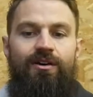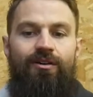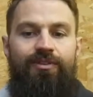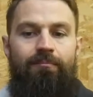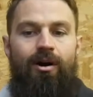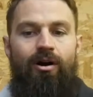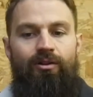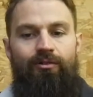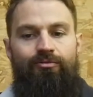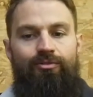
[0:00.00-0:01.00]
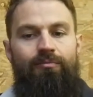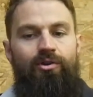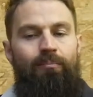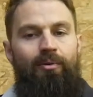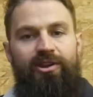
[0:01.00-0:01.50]
of demand from
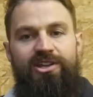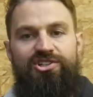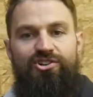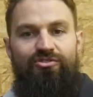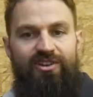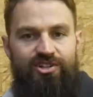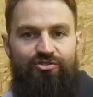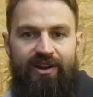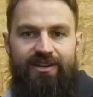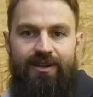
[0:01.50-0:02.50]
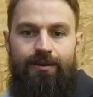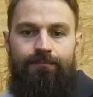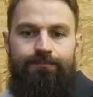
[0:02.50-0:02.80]
your body during training.